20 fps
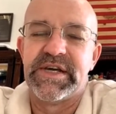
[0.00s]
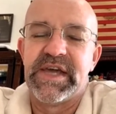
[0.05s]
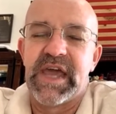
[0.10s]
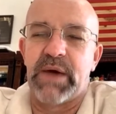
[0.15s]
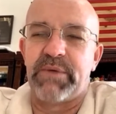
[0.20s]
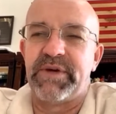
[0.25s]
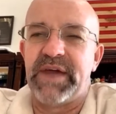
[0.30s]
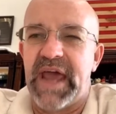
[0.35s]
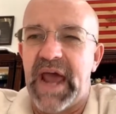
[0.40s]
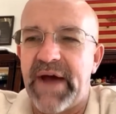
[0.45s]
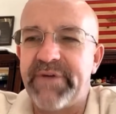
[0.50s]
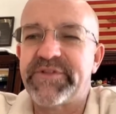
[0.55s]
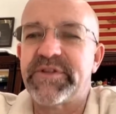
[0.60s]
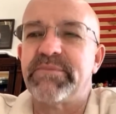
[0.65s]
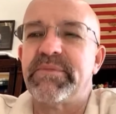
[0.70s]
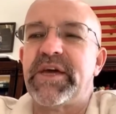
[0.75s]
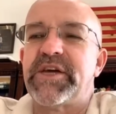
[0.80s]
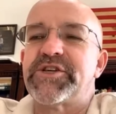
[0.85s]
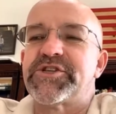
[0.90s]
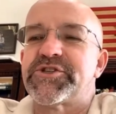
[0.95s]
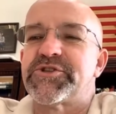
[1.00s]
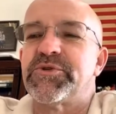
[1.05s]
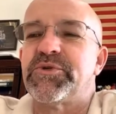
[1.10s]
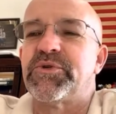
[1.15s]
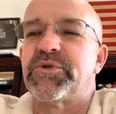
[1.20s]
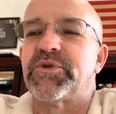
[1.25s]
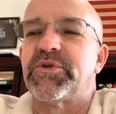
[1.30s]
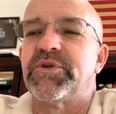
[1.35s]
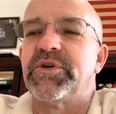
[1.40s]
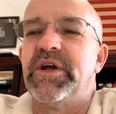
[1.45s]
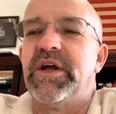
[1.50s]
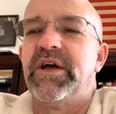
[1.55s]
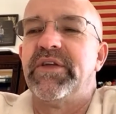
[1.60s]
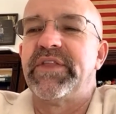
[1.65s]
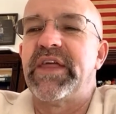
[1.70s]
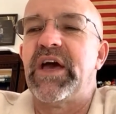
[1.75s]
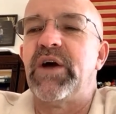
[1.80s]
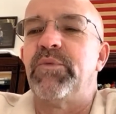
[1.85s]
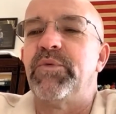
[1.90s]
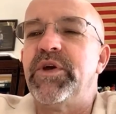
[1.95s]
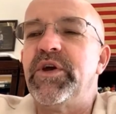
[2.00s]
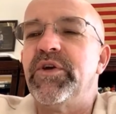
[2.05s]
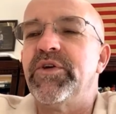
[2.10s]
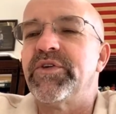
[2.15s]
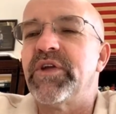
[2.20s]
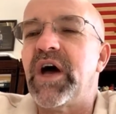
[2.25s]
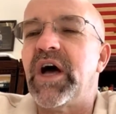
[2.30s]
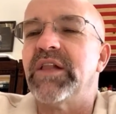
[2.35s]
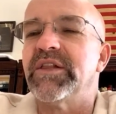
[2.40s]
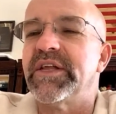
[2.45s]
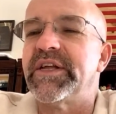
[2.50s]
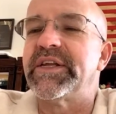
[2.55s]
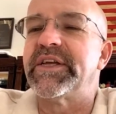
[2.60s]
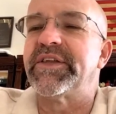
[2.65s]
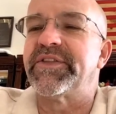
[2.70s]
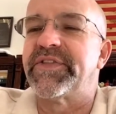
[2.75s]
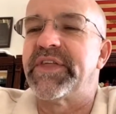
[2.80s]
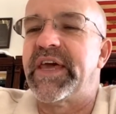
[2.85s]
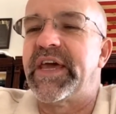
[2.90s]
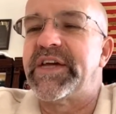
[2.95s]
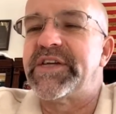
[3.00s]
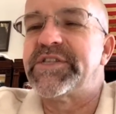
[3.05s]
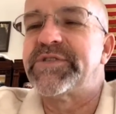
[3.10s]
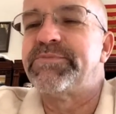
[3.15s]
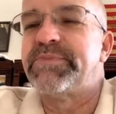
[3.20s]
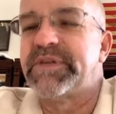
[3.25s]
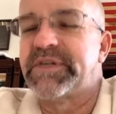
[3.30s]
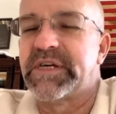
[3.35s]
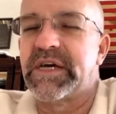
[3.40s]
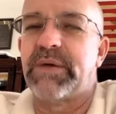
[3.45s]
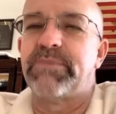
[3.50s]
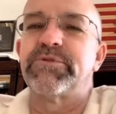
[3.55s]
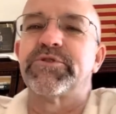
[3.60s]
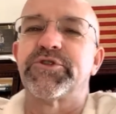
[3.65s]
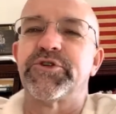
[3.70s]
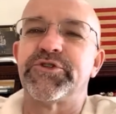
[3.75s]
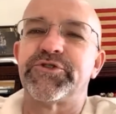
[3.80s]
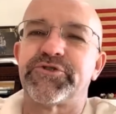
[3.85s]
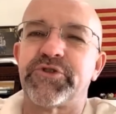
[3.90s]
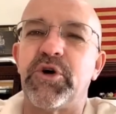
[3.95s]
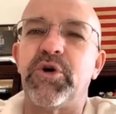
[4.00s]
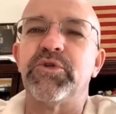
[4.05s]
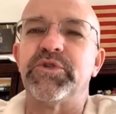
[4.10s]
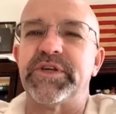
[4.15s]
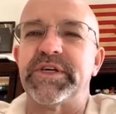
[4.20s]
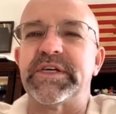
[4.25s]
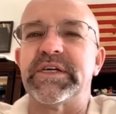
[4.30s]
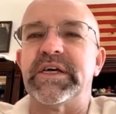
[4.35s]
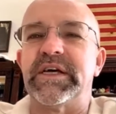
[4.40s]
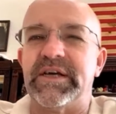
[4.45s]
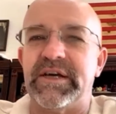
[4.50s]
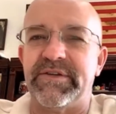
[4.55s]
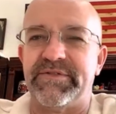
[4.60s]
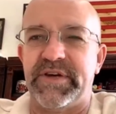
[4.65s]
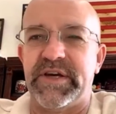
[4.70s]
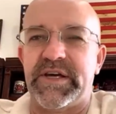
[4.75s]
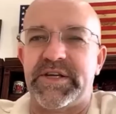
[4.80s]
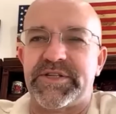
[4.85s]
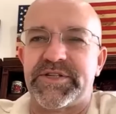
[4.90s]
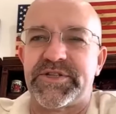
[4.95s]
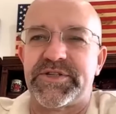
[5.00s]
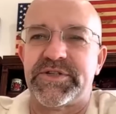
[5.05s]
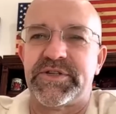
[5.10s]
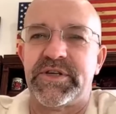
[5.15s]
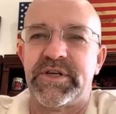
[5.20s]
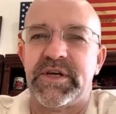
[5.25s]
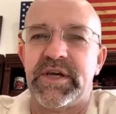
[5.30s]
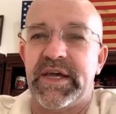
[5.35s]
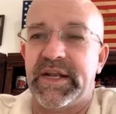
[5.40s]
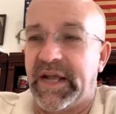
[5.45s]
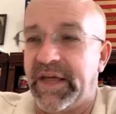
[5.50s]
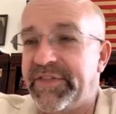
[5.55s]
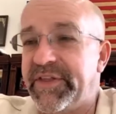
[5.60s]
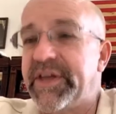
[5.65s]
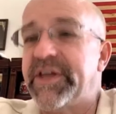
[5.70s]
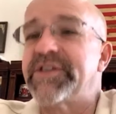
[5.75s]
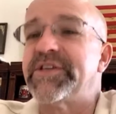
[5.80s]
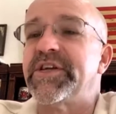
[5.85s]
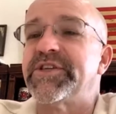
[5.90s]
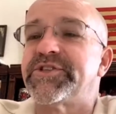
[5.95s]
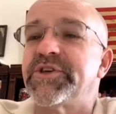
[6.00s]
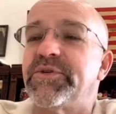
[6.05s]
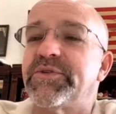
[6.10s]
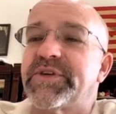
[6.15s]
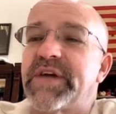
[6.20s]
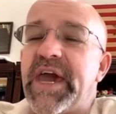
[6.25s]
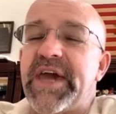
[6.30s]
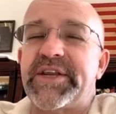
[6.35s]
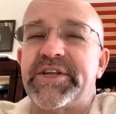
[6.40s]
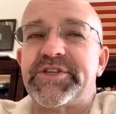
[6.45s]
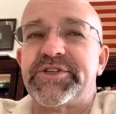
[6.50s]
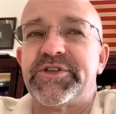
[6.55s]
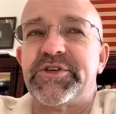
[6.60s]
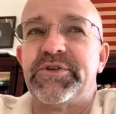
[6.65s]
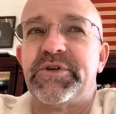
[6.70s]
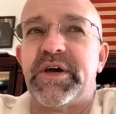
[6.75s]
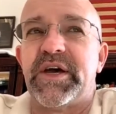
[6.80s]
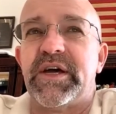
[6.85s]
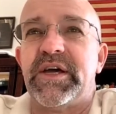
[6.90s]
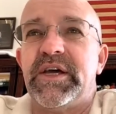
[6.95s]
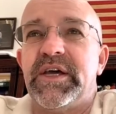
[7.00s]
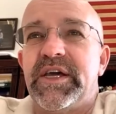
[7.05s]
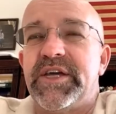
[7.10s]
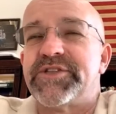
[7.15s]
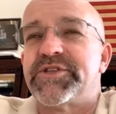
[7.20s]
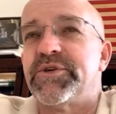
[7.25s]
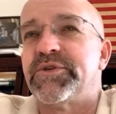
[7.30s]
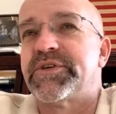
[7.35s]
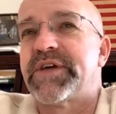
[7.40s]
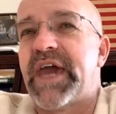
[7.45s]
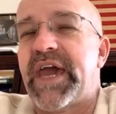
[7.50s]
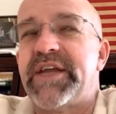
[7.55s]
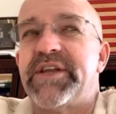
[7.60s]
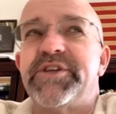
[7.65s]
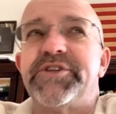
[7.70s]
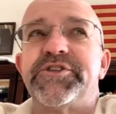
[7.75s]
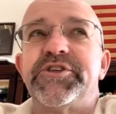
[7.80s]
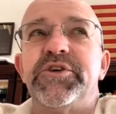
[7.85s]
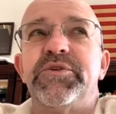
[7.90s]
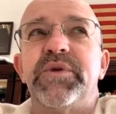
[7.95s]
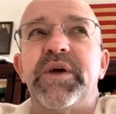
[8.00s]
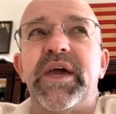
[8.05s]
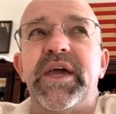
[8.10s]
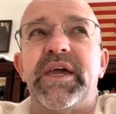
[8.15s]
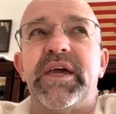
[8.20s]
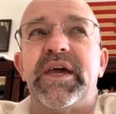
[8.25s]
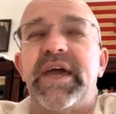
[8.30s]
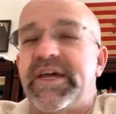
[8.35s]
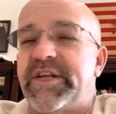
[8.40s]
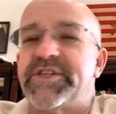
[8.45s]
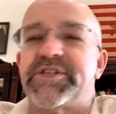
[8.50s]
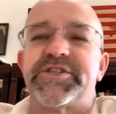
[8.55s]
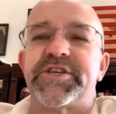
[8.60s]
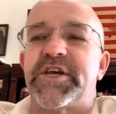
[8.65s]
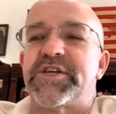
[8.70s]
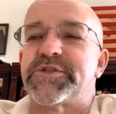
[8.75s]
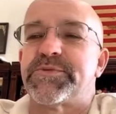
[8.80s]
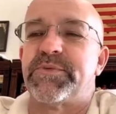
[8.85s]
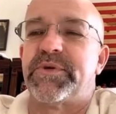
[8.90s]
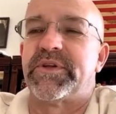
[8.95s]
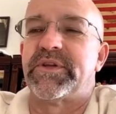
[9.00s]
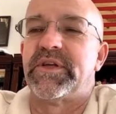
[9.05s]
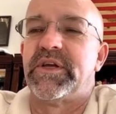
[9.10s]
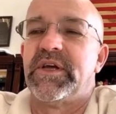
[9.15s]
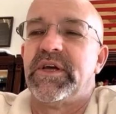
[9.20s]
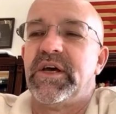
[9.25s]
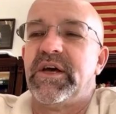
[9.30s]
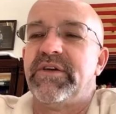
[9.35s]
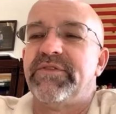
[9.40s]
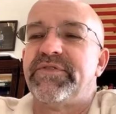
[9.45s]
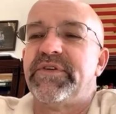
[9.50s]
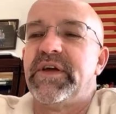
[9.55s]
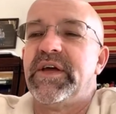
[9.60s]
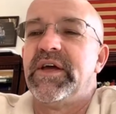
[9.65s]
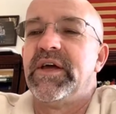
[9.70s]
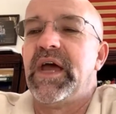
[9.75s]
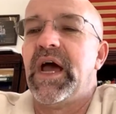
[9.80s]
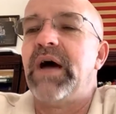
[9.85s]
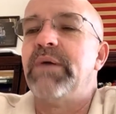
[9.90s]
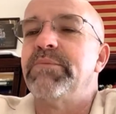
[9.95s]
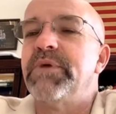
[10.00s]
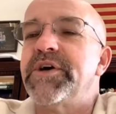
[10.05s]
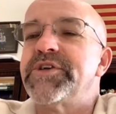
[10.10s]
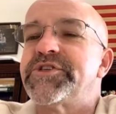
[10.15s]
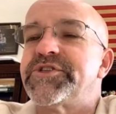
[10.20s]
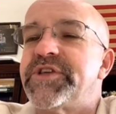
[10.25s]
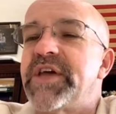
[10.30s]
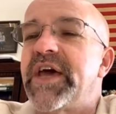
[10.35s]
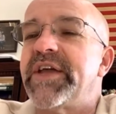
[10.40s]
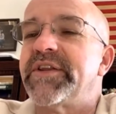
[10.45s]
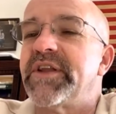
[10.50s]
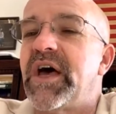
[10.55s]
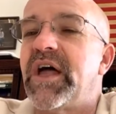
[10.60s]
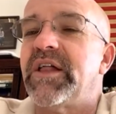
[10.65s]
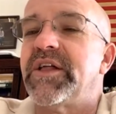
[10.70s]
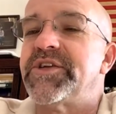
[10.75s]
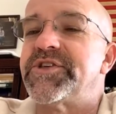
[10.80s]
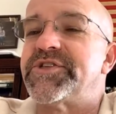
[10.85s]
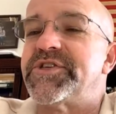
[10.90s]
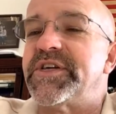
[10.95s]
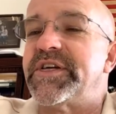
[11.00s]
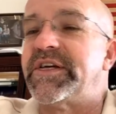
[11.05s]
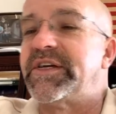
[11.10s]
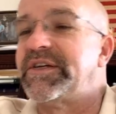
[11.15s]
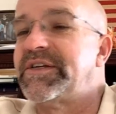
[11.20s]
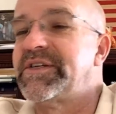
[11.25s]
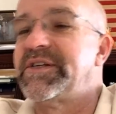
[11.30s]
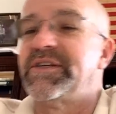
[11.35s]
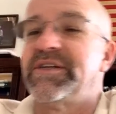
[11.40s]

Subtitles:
And we have to make sure that we are not letting things become controlling of us. And I think it's okay to do a, it's okay to do a, an assessment of how much technology,